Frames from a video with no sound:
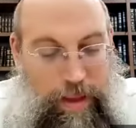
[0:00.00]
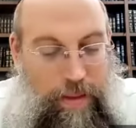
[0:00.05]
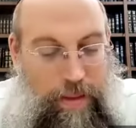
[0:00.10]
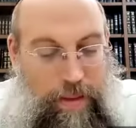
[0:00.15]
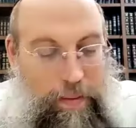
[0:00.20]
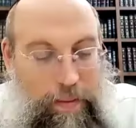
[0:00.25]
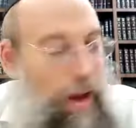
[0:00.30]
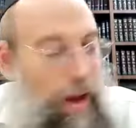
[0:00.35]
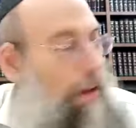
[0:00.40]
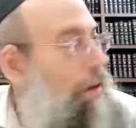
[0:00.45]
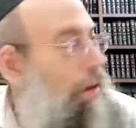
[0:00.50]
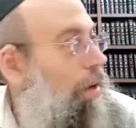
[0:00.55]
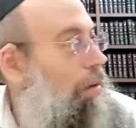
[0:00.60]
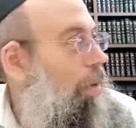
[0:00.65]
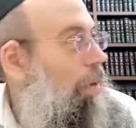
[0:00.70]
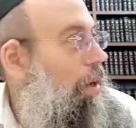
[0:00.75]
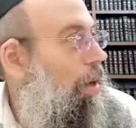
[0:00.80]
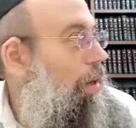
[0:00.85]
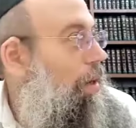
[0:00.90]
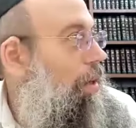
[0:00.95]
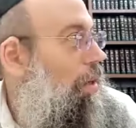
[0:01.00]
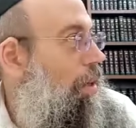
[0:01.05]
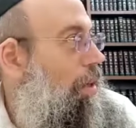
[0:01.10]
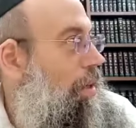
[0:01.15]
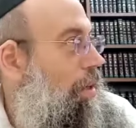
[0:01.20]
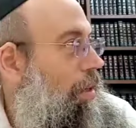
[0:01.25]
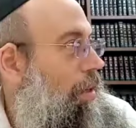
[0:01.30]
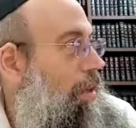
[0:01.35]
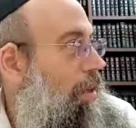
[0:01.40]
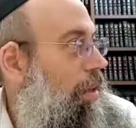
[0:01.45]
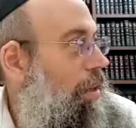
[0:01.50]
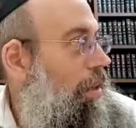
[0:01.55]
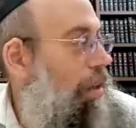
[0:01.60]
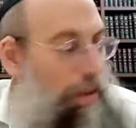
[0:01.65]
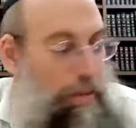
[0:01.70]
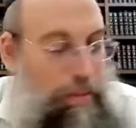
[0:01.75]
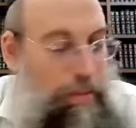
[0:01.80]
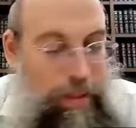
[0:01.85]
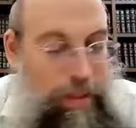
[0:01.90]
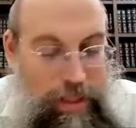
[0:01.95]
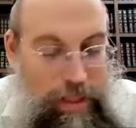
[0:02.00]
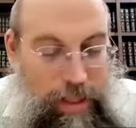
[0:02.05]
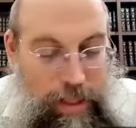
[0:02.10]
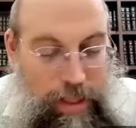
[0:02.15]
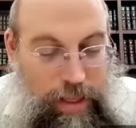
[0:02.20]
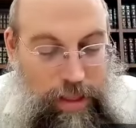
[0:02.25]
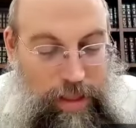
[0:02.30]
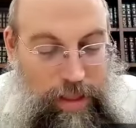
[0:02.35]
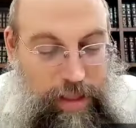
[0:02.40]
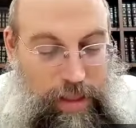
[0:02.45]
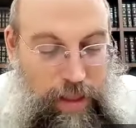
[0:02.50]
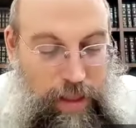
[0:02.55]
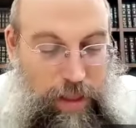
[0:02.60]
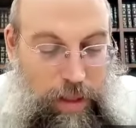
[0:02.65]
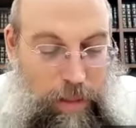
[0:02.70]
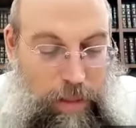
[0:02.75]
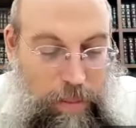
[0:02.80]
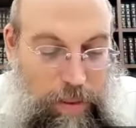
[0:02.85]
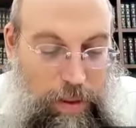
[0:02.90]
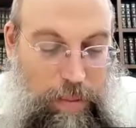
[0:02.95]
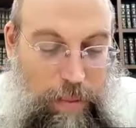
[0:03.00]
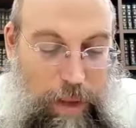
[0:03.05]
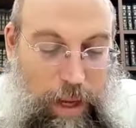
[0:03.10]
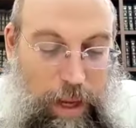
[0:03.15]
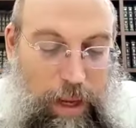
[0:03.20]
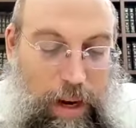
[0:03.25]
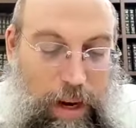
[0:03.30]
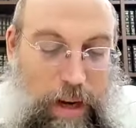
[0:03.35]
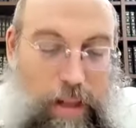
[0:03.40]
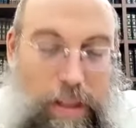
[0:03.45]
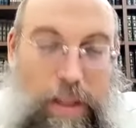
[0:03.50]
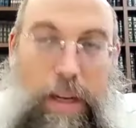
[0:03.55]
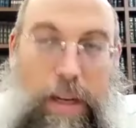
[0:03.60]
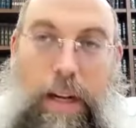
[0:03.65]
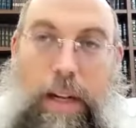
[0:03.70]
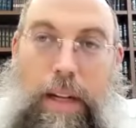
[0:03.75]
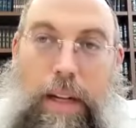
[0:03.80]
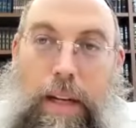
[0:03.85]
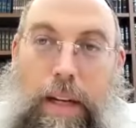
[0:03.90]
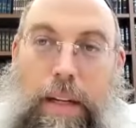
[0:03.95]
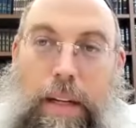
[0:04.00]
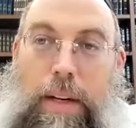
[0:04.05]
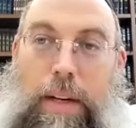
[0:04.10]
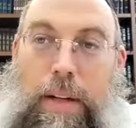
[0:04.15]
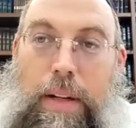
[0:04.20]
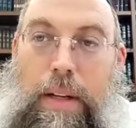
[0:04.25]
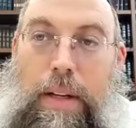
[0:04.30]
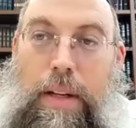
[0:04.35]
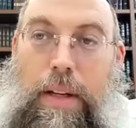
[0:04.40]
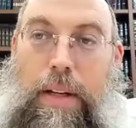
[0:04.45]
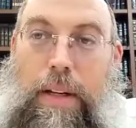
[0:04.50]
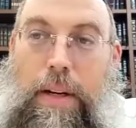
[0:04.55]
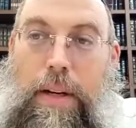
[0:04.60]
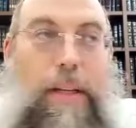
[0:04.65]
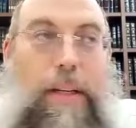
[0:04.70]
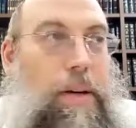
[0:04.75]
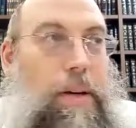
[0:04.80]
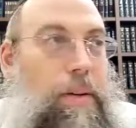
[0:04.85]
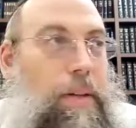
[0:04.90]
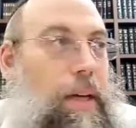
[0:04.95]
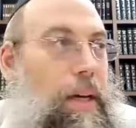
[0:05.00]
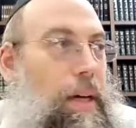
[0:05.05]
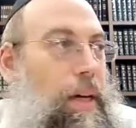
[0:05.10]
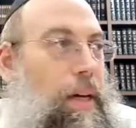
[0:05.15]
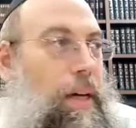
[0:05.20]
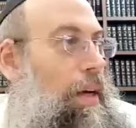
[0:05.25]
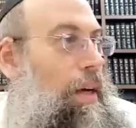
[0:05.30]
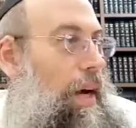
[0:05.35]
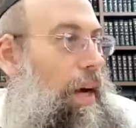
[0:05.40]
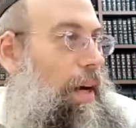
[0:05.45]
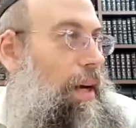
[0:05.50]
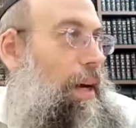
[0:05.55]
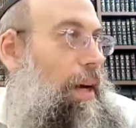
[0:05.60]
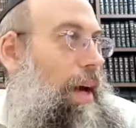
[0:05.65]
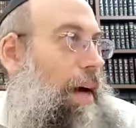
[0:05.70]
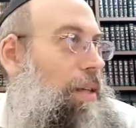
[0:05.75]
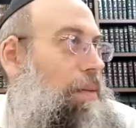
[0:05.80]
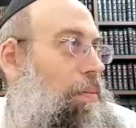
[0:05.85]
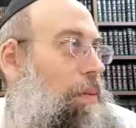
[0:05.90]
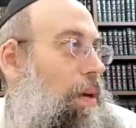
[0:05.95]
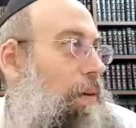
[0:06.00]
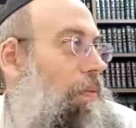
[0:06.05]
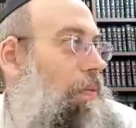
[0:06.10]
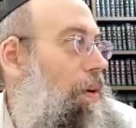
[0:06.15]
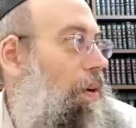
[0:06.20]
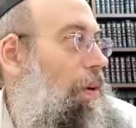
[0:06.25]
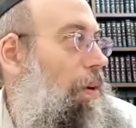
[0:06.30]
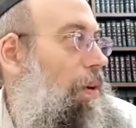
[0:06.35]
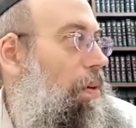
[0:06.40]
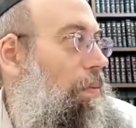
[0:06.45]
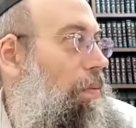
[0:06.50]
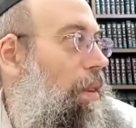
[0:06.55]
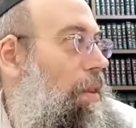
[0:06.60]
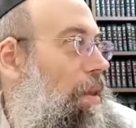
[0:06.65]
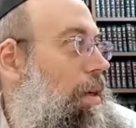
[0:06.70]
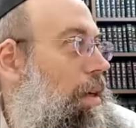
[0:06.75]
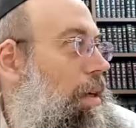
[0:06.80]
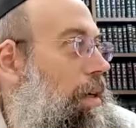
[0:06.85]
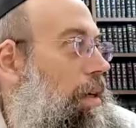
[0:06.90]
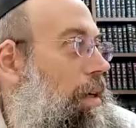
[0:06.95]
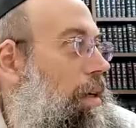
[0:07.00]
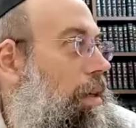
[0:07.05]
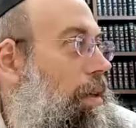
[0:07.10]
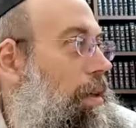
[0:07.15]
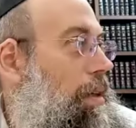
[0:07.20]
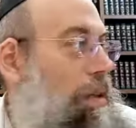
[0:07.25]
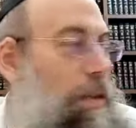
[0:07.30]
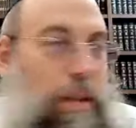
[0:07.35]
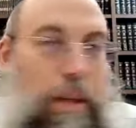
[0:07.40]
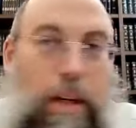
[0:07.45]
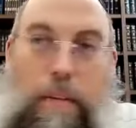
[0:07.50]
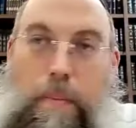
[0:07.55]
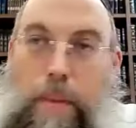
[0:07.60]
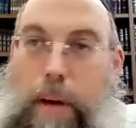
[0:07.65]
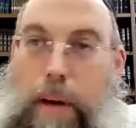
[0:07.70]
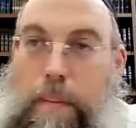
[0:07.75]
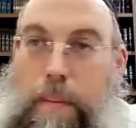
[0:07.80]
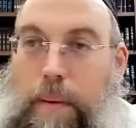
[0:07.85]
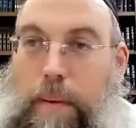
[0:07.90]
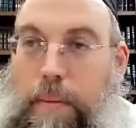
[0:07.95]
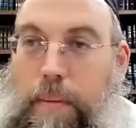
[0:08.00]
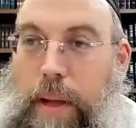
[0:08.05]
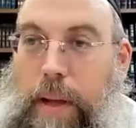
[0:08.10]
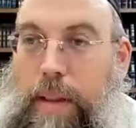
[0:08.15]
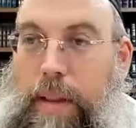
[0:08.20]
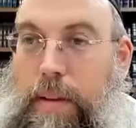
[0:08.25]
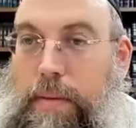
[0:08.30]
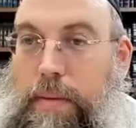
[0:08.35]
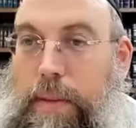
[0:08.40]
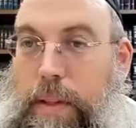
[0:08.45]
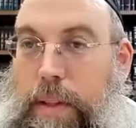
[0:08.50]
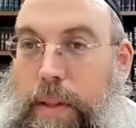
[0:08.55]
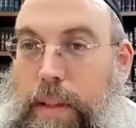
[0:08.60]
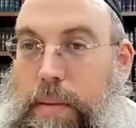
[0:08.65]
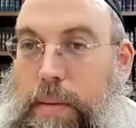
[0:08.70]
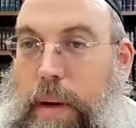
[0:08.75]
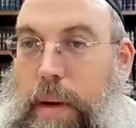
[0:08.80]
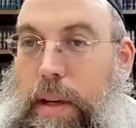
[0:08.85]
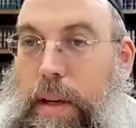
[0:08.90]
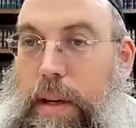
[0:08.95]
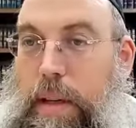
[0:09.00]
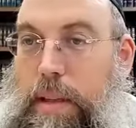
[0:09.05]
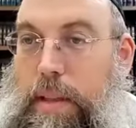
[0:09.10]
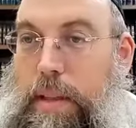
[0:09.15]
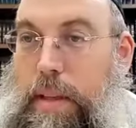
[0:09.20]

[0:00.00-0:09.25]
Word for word: Hi, Hayamar, another one says, "Bidmei gartinale." No, you know why he's holding it? He asked me if he could rent it he's going to pay me rental fees. My, he's,